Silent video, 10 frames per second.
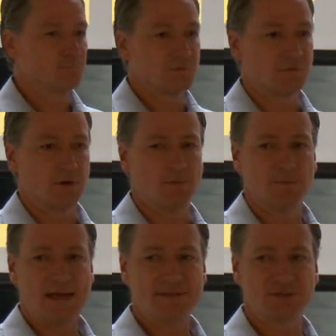So
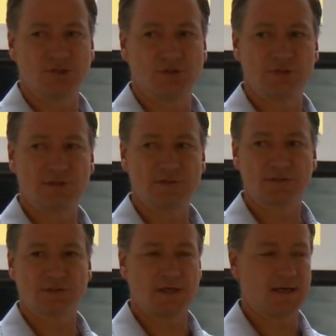
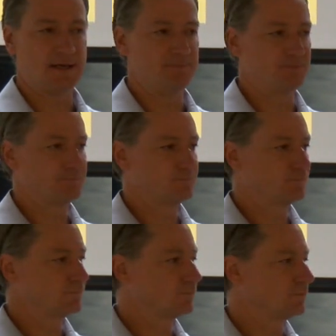Massachusetts um,
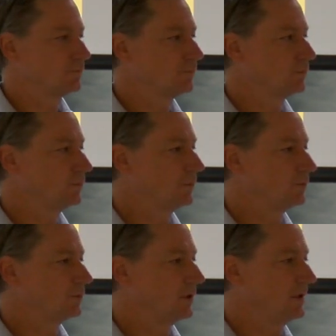
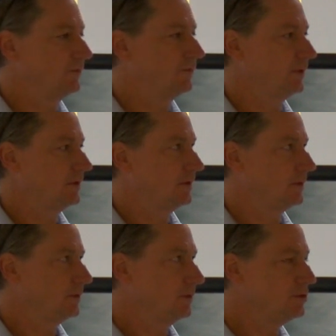is
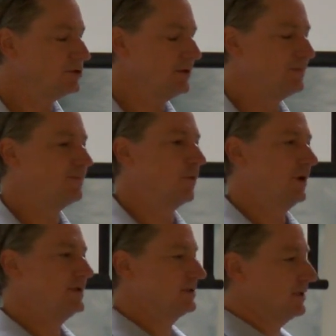usually
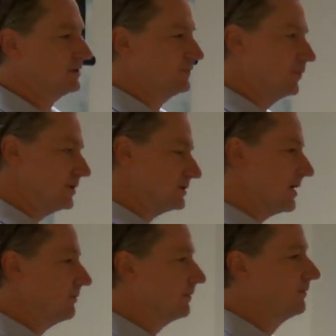46,
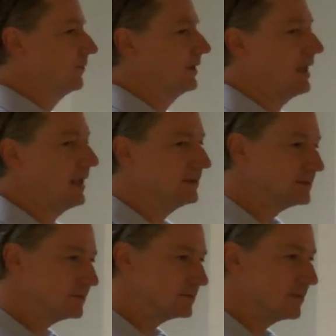47, or 48,
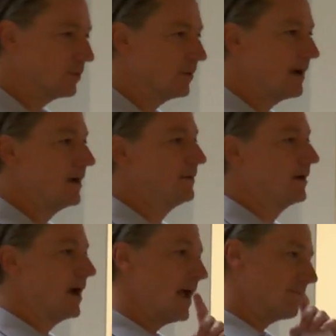somewhere around
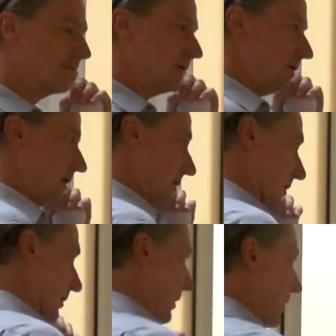there every
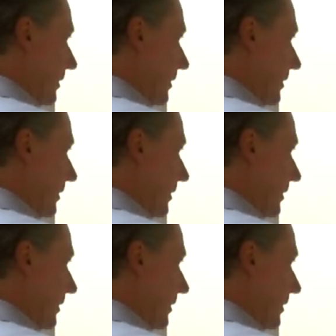year